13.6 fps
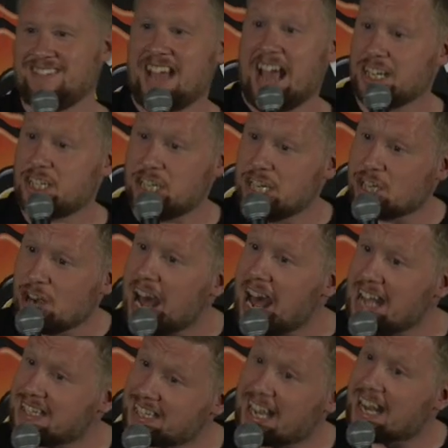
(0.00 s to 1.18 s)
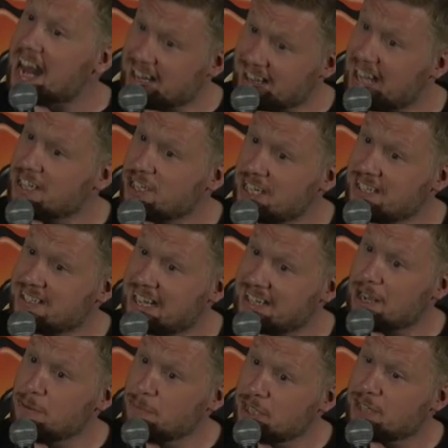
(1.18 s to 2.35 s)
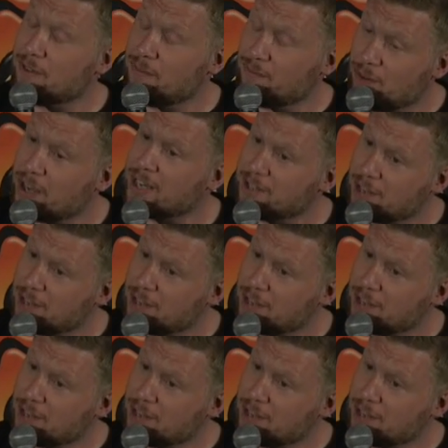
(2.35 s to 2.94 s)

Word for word: And she tried to get out of that shit. That's how much of a fucking